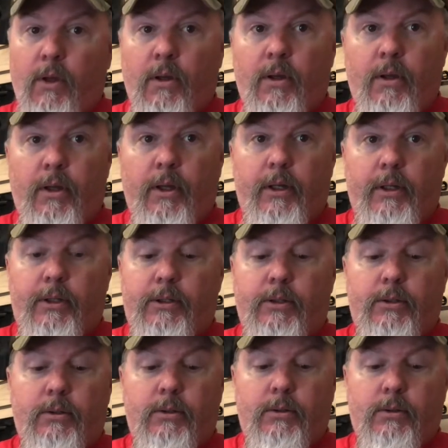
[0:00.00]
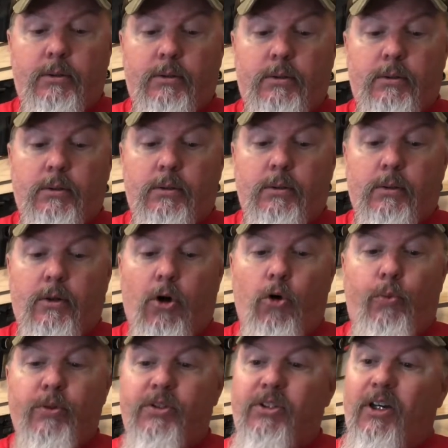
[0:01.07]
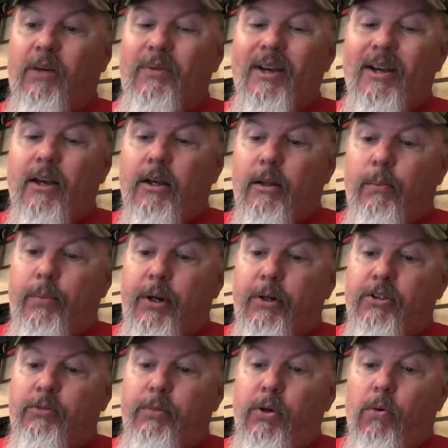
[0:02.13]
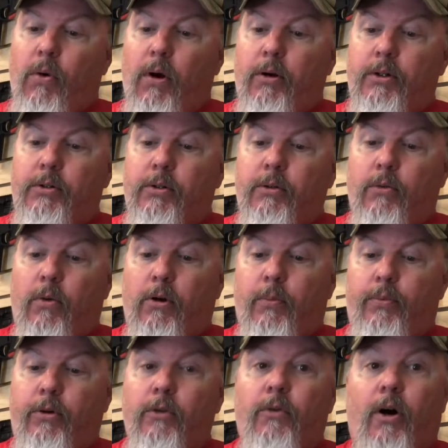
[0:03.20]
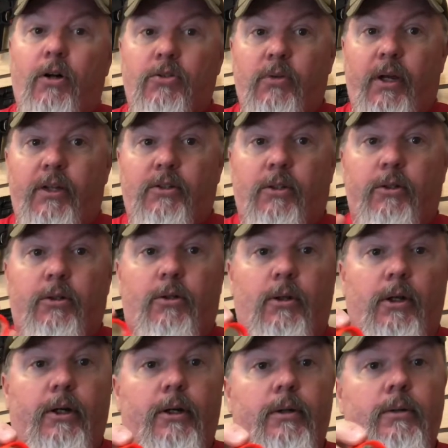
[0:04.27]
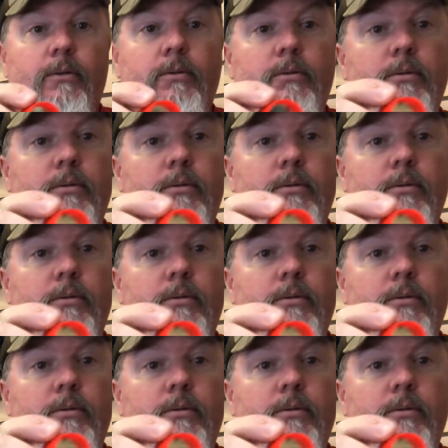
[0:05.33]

it opens up. Appears to be waterproof. Also has a little,